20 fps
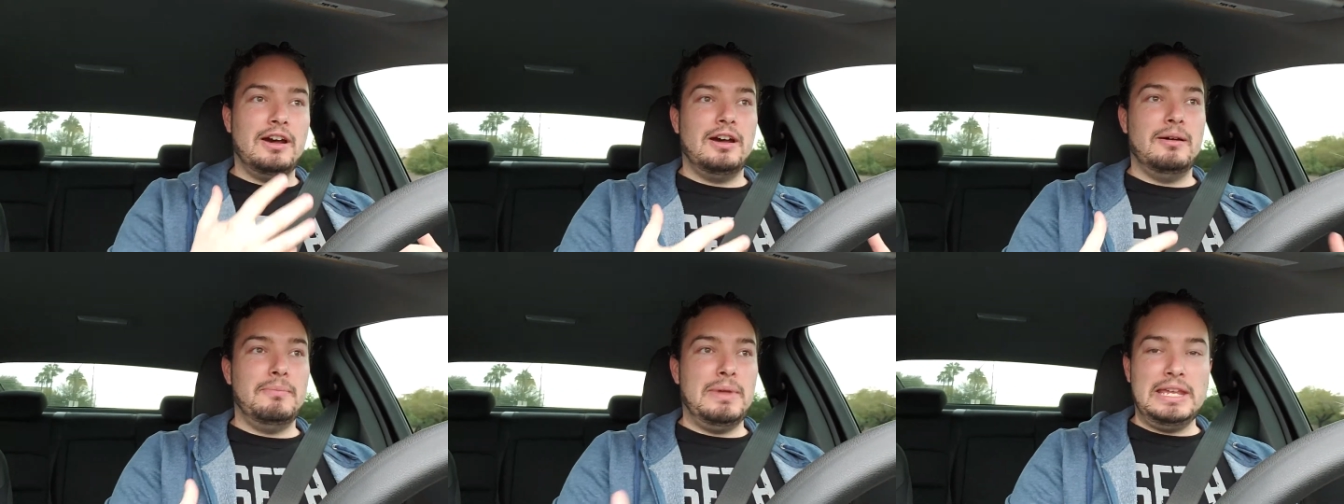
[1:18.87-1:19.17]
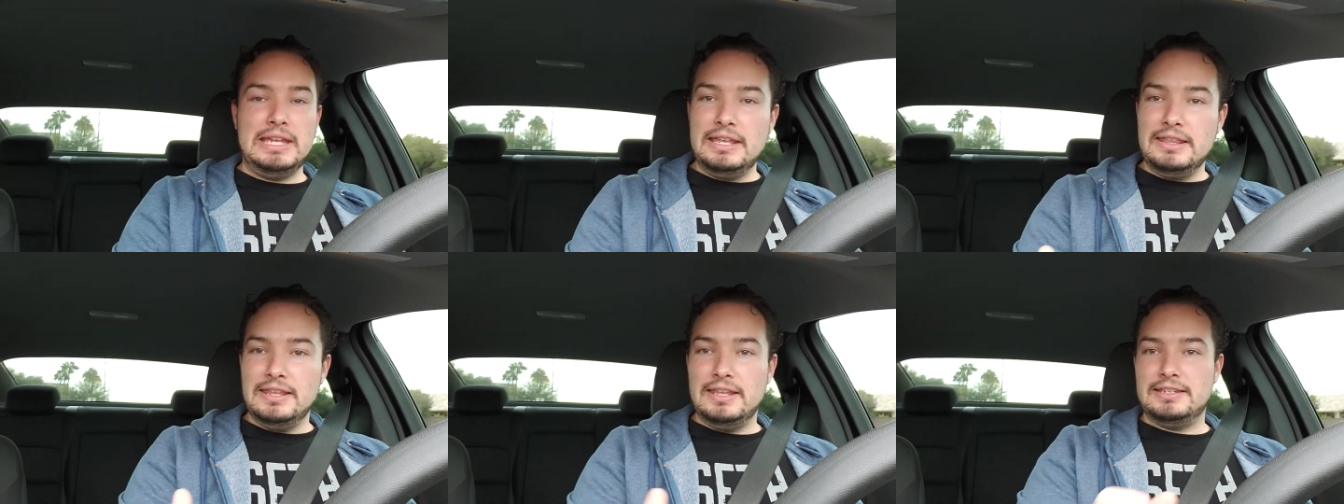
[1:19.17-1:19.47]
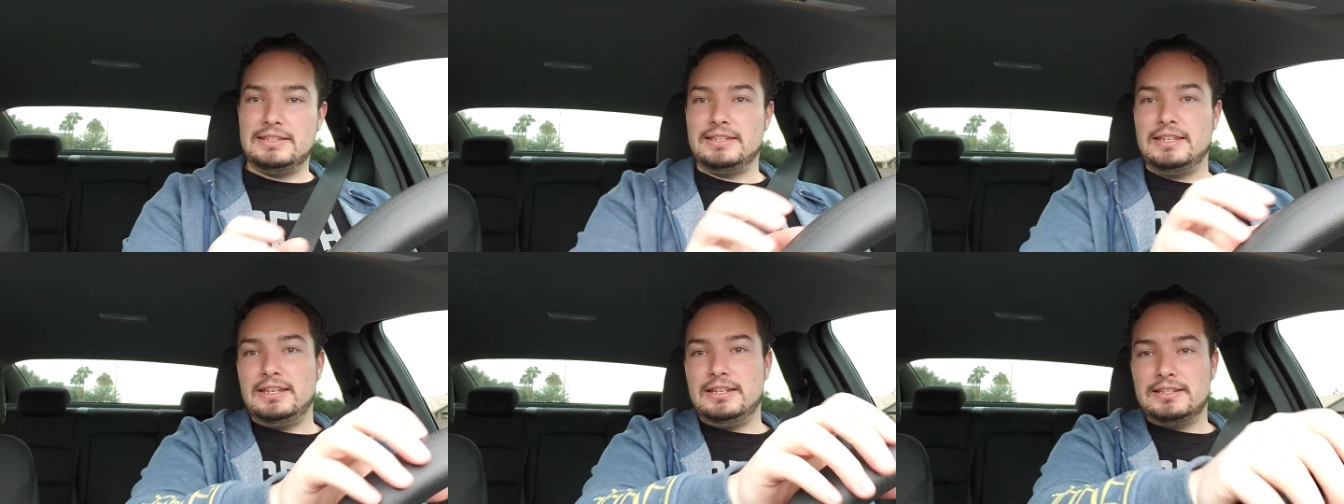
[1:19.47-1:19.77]
making
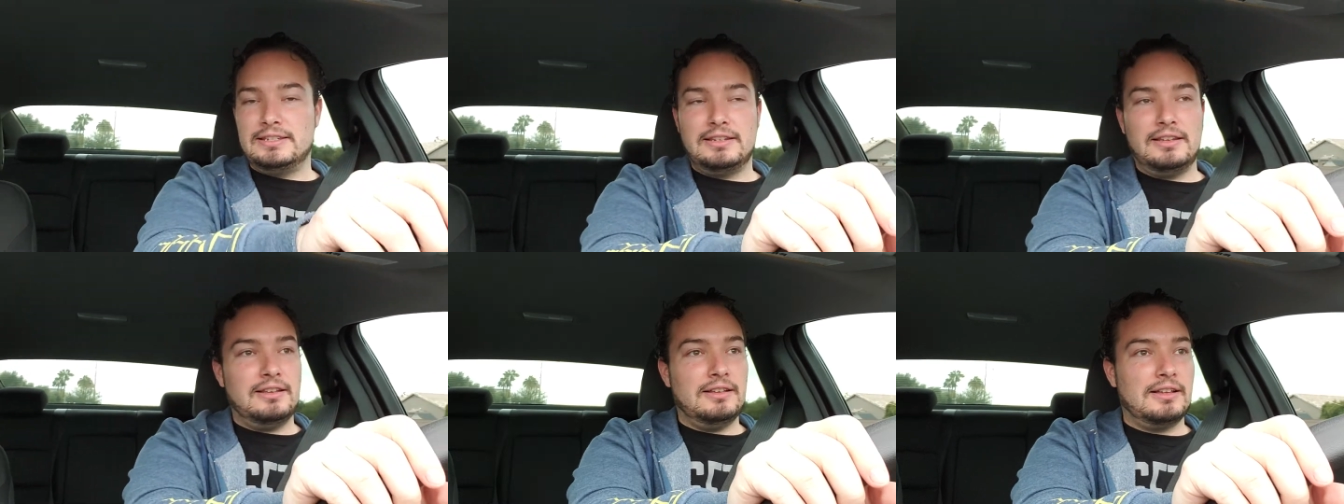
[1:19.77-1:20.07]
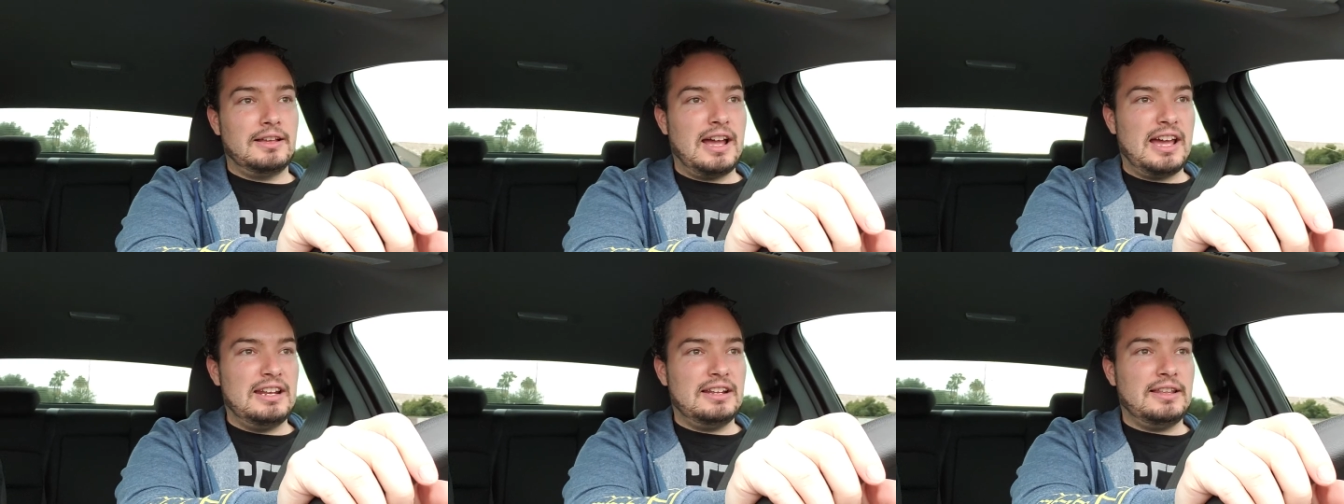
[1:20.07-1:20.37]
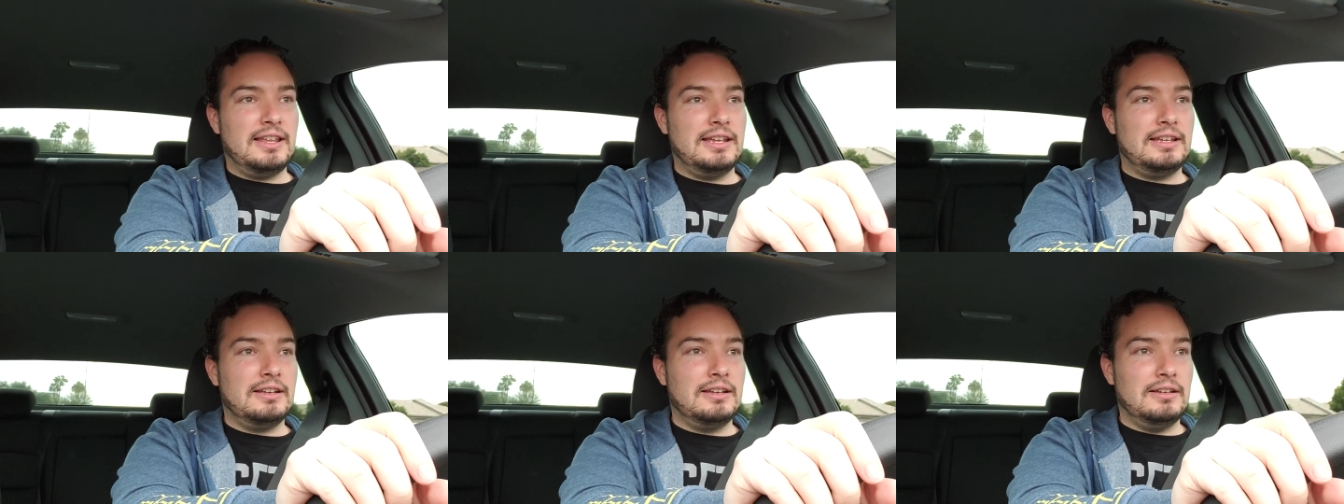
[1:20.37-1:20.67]
these things kind of
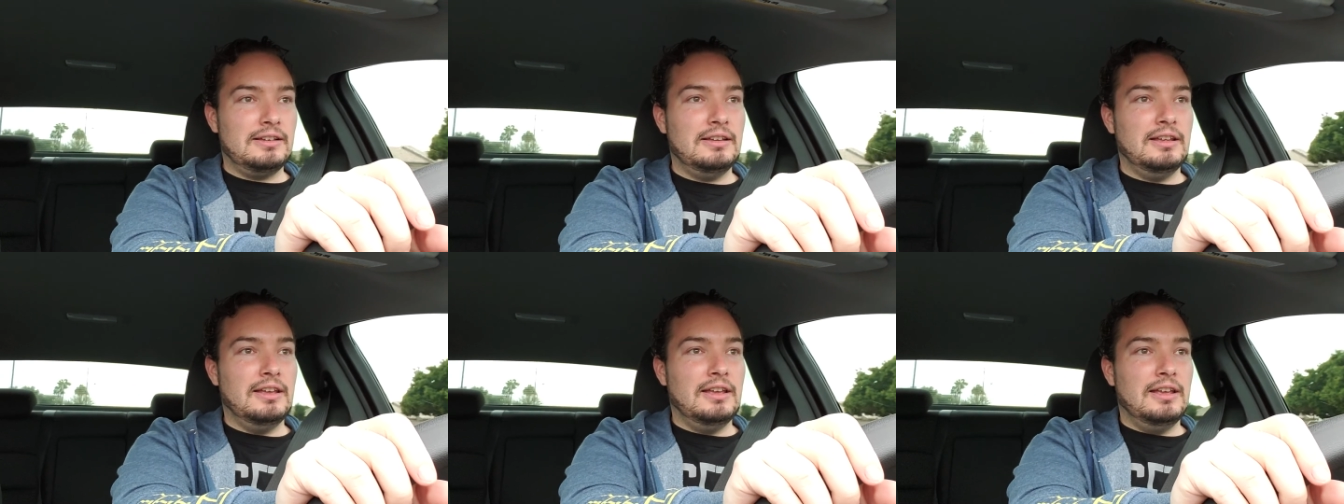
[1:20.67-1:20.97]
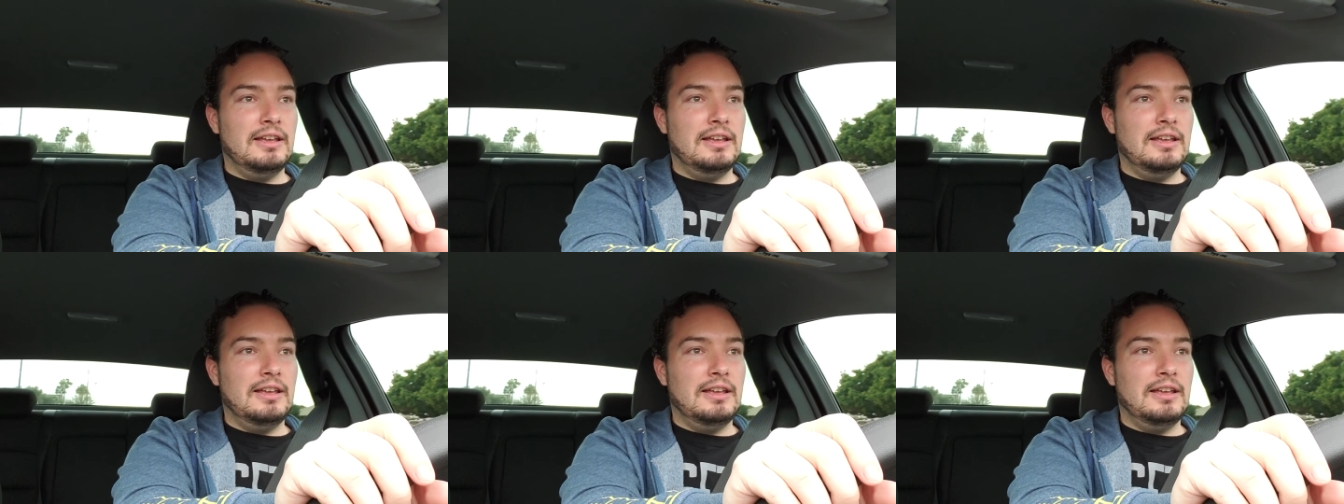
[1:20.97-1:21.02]
like a